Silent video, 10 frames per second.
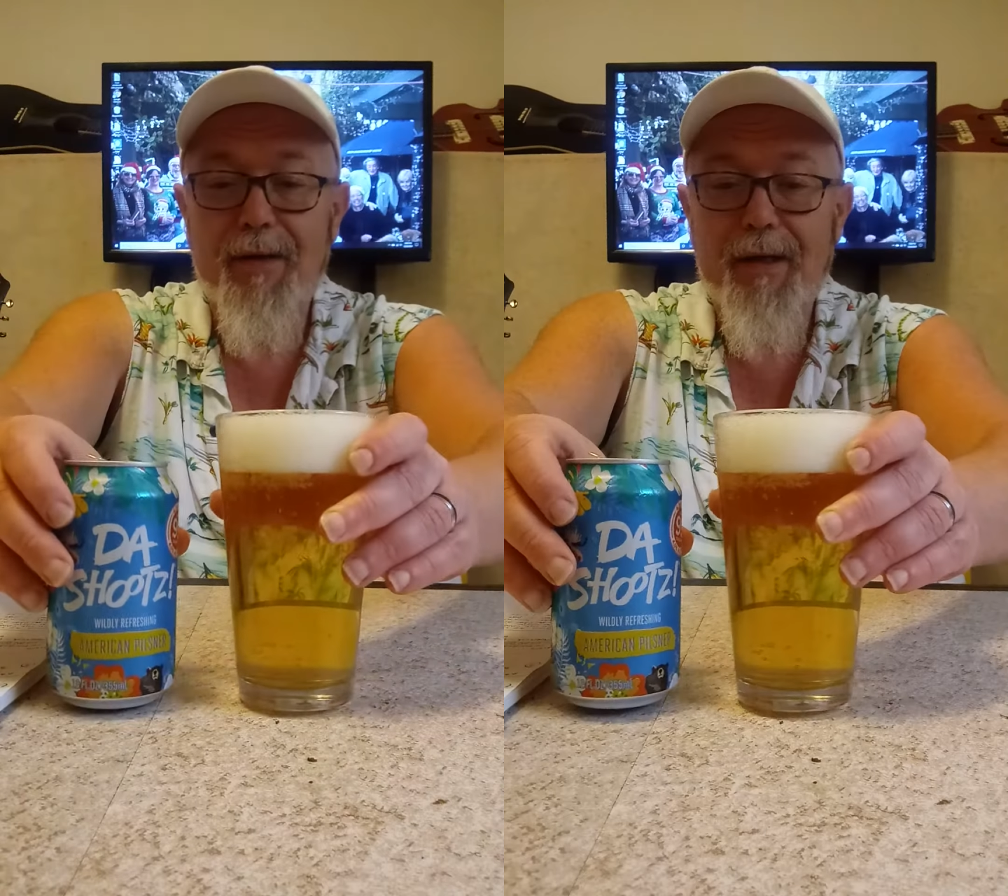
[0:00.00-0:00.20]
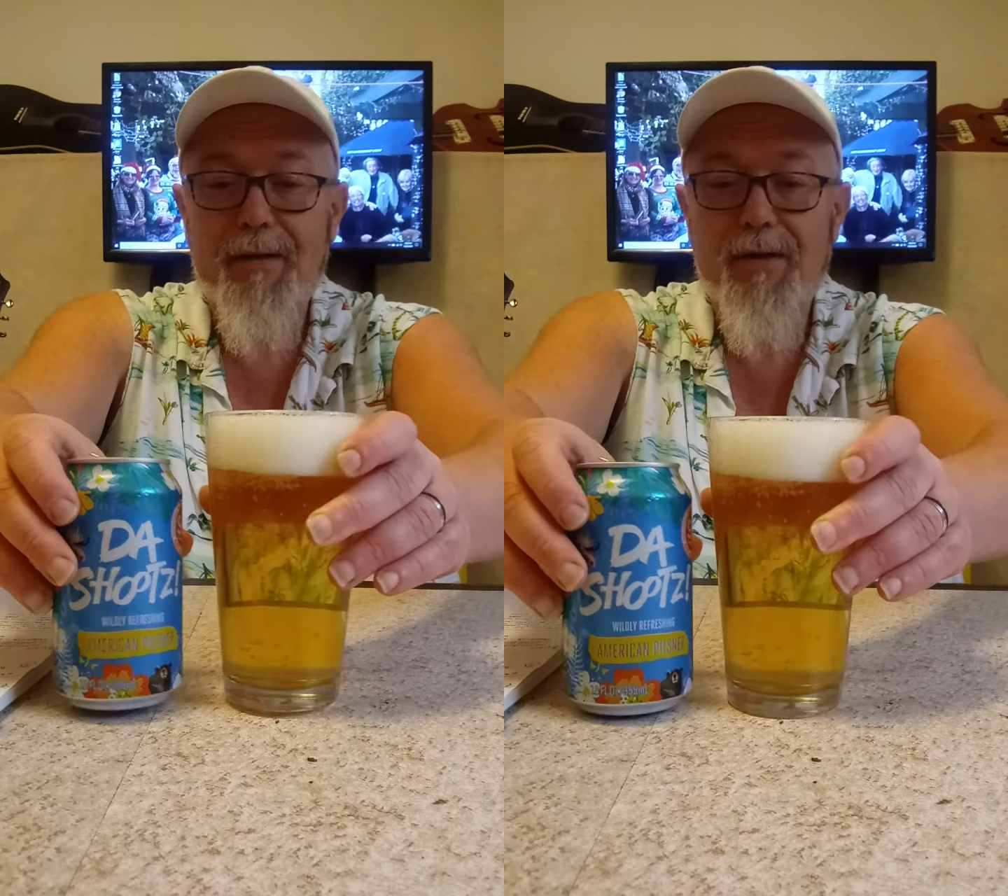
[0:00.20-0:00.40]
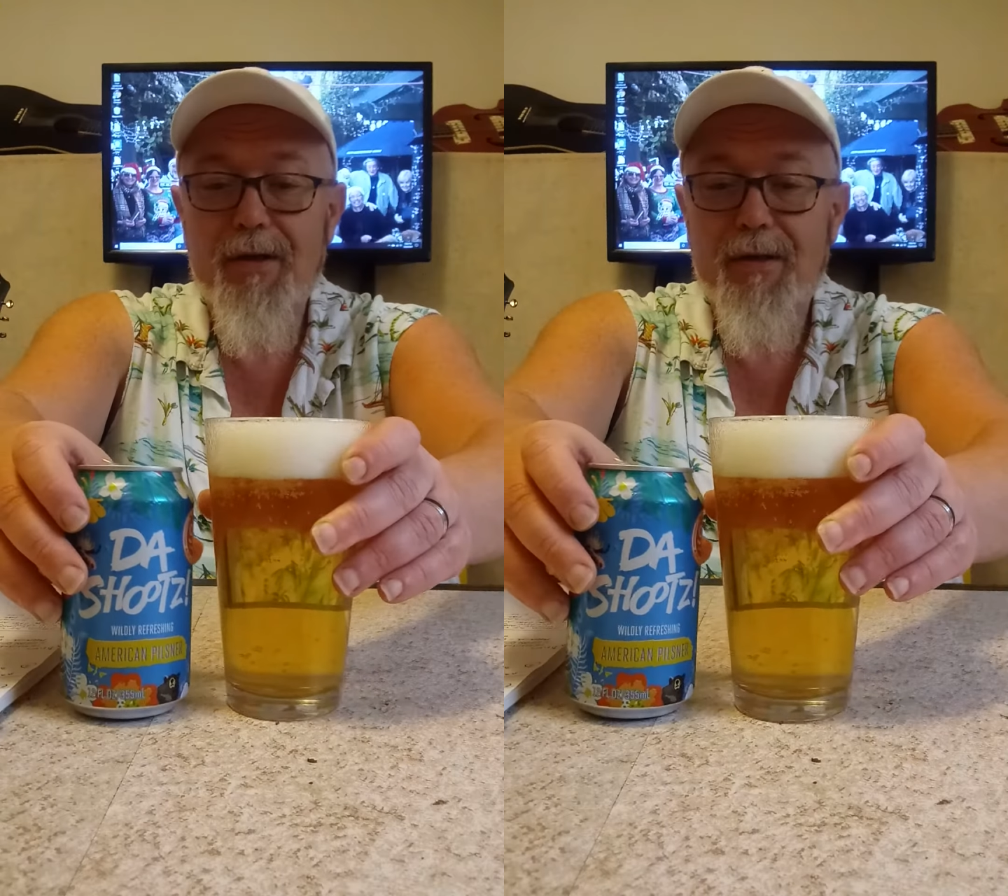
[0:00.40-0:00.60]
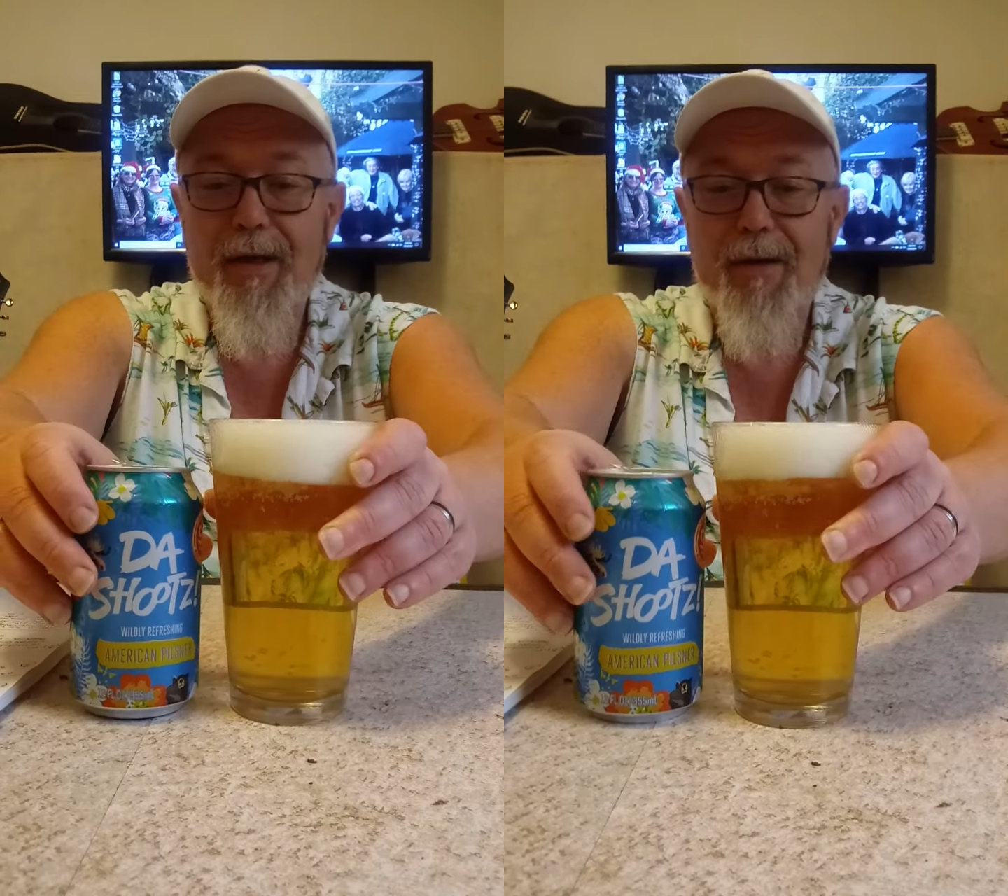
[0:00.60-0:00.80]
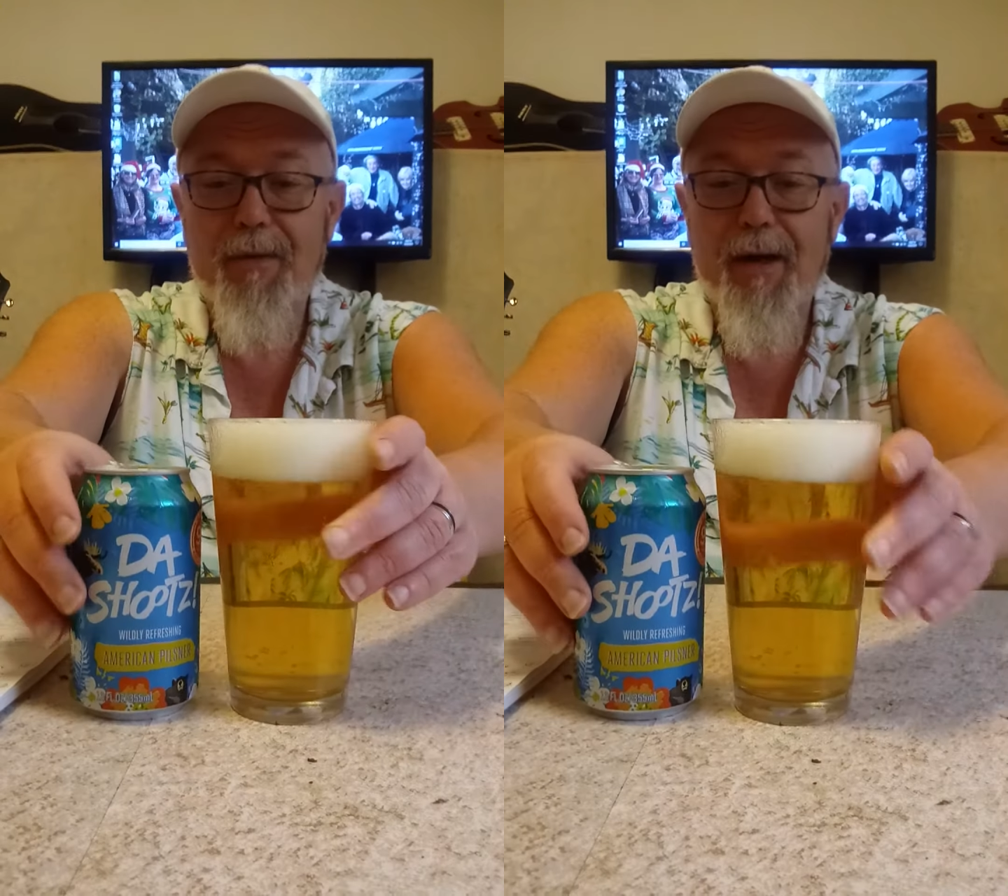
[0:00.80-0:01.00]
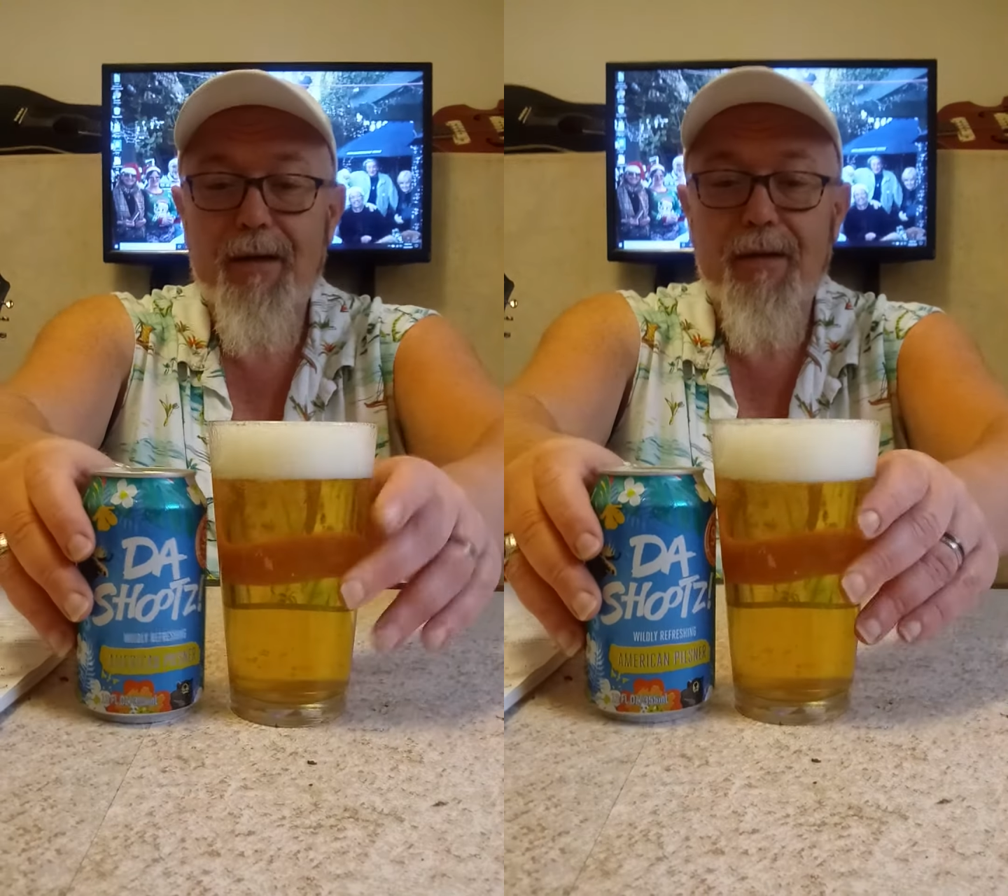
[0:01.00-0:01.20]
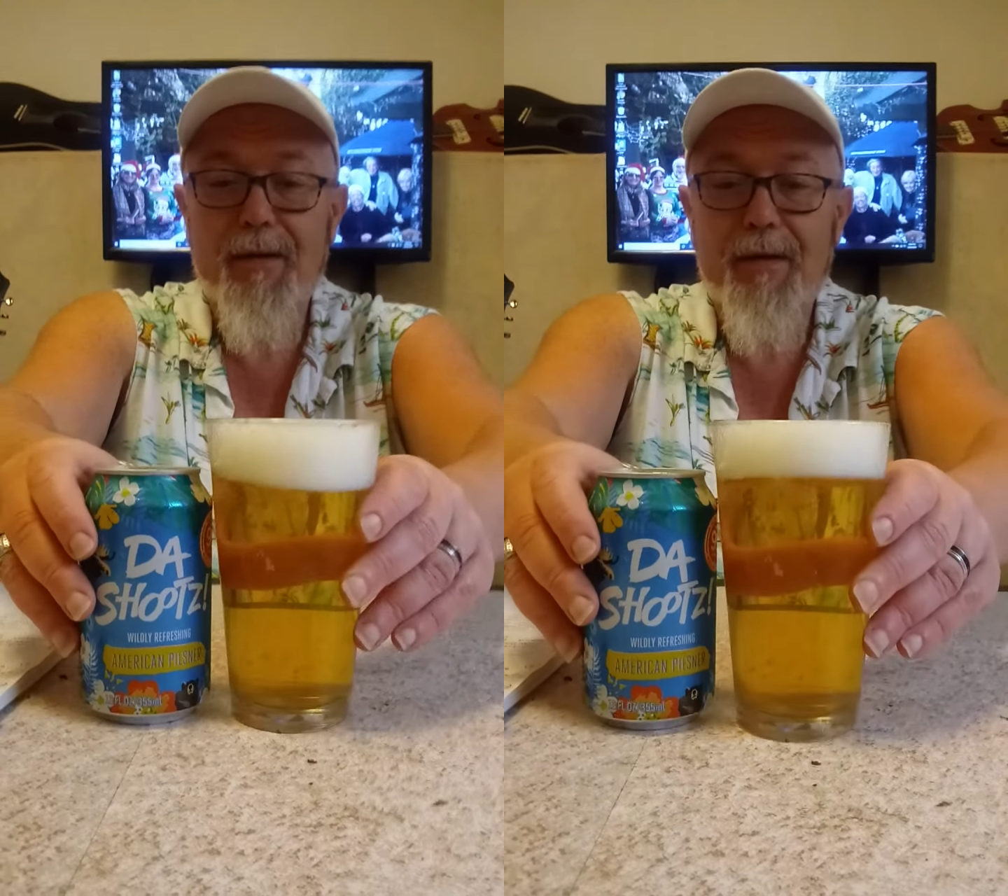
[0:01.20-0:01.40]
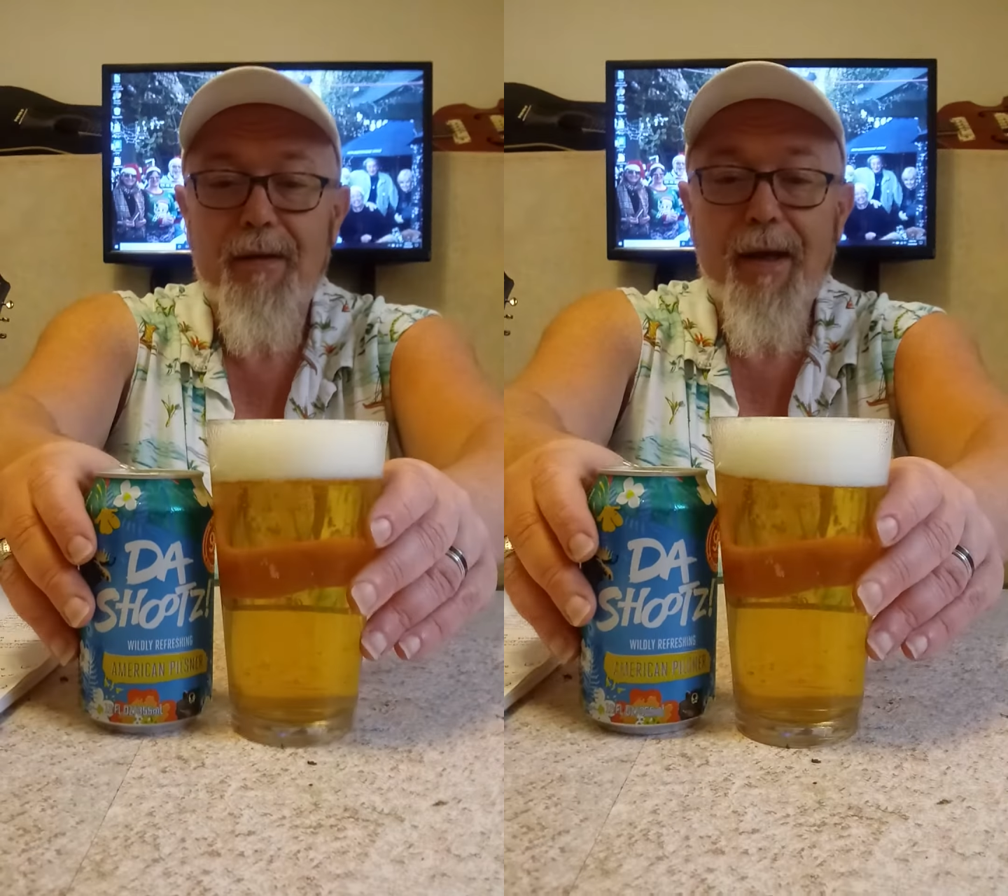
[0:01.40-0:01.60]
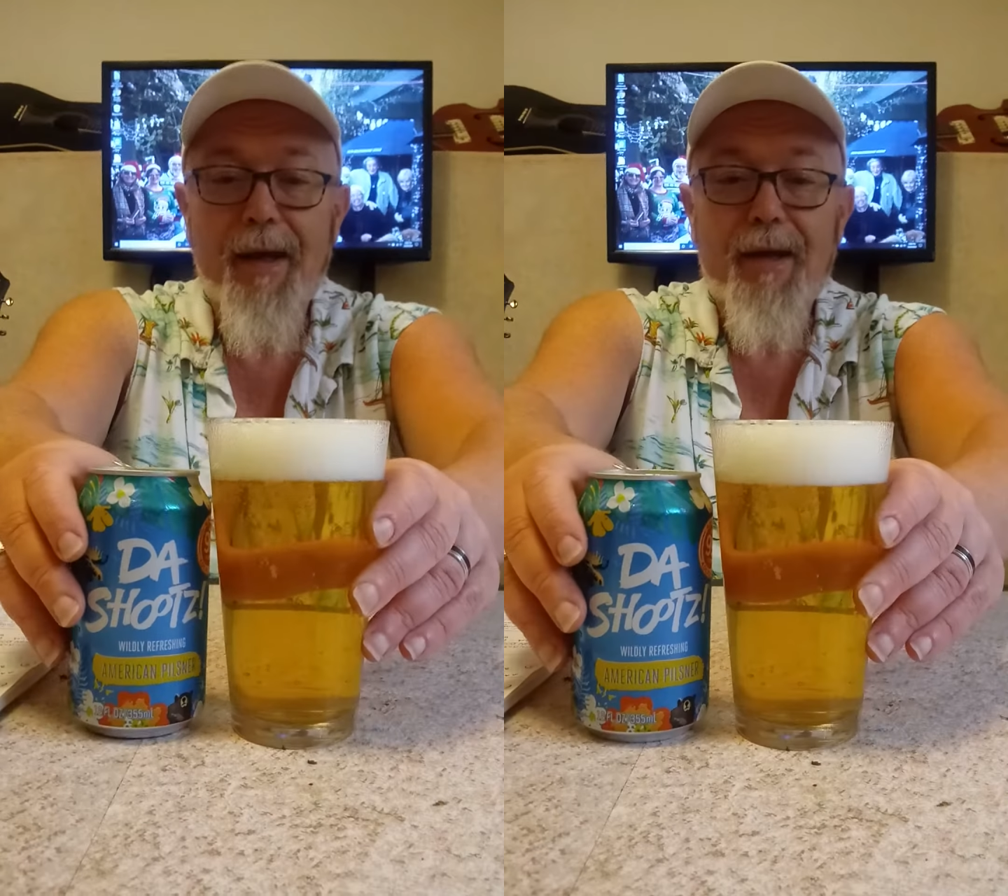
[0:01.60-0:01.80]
than just a regular,